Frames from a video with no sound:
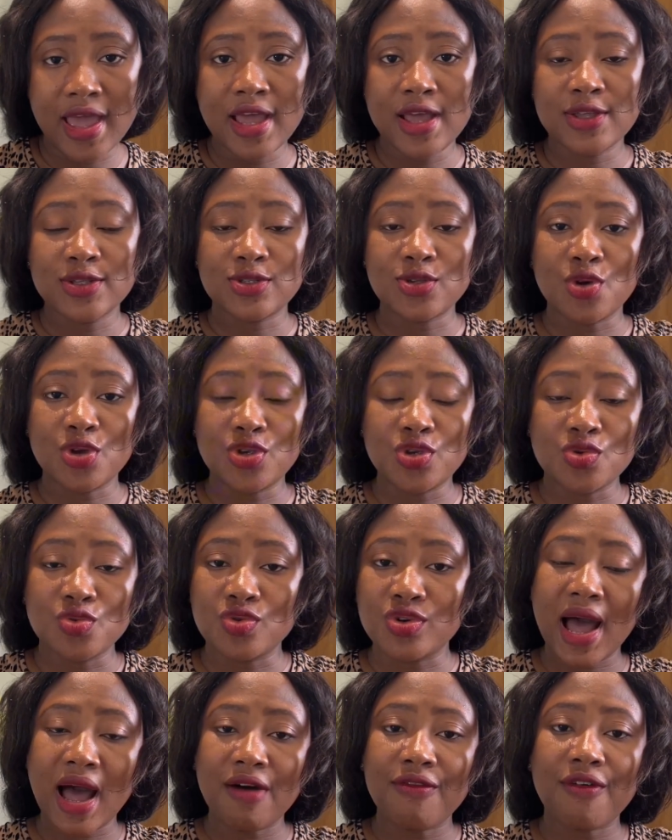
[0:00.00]
So you will
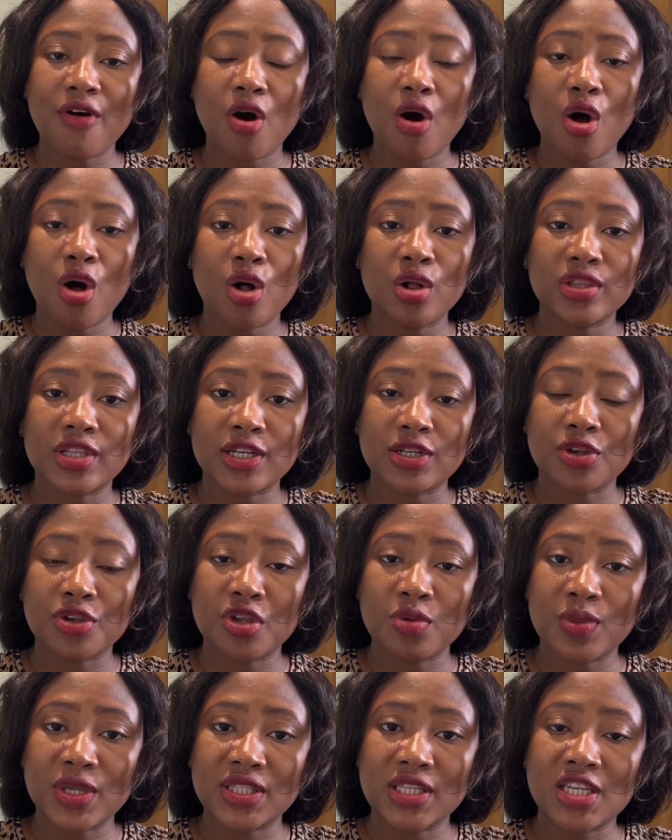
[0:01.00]
have all the
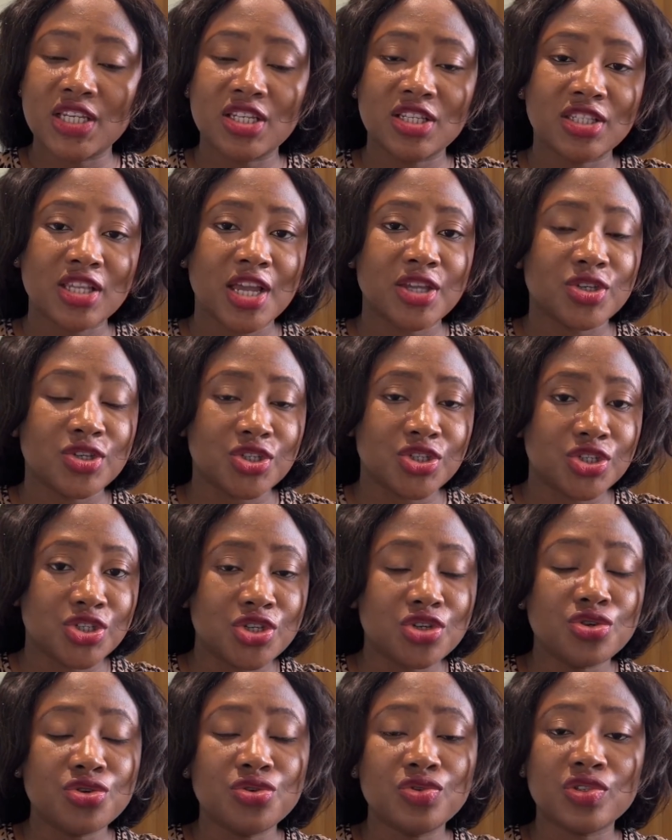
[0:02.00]
documentation that you
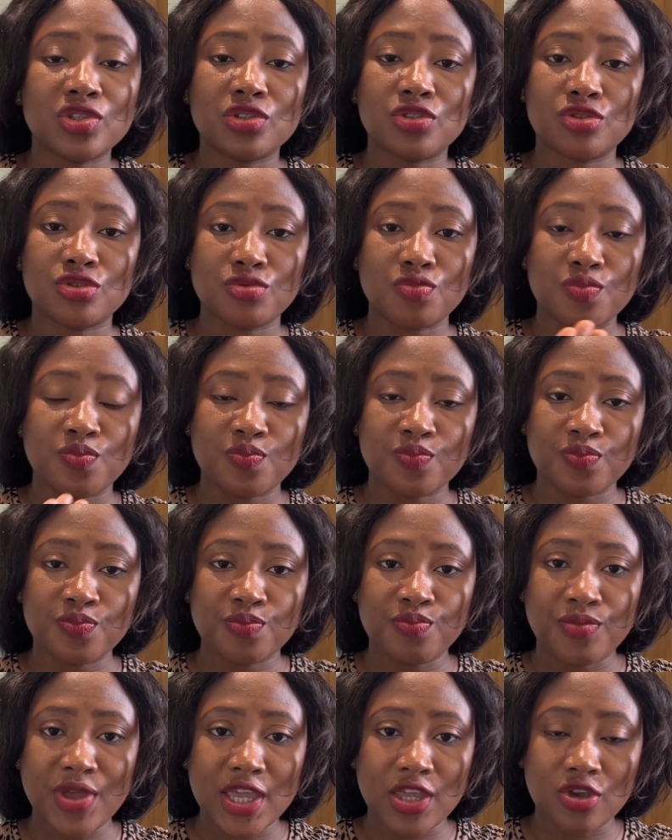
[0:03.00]
use to
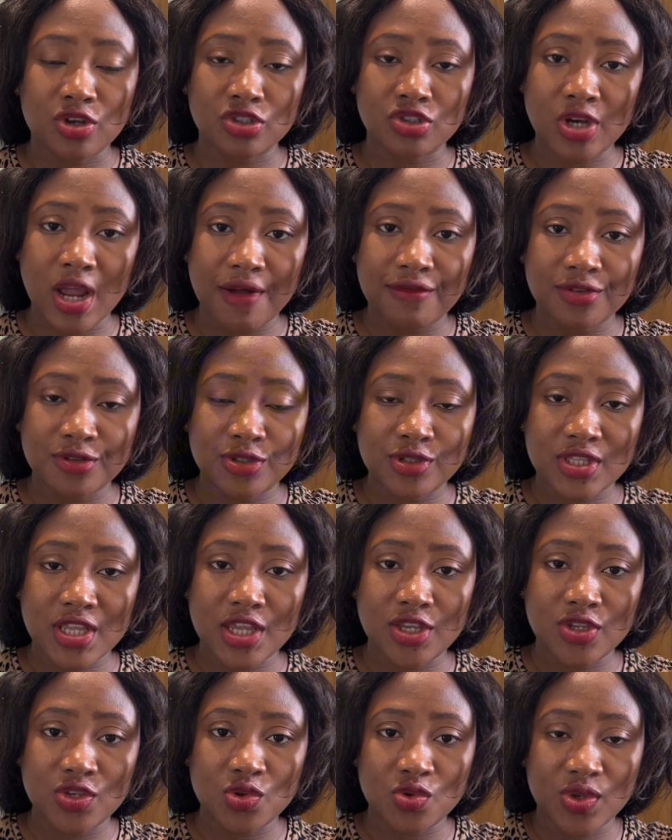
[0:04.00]
make your travel to
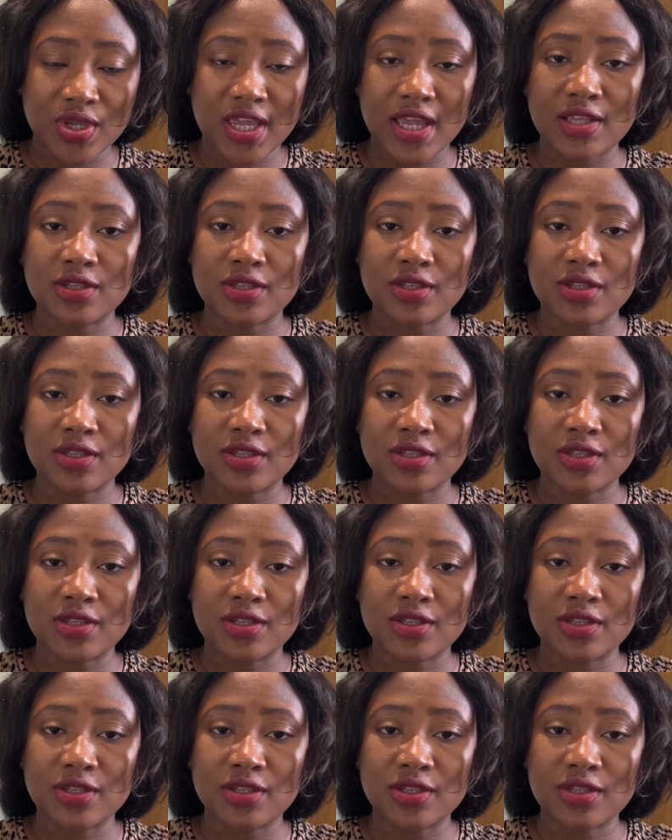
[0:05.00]
the UK.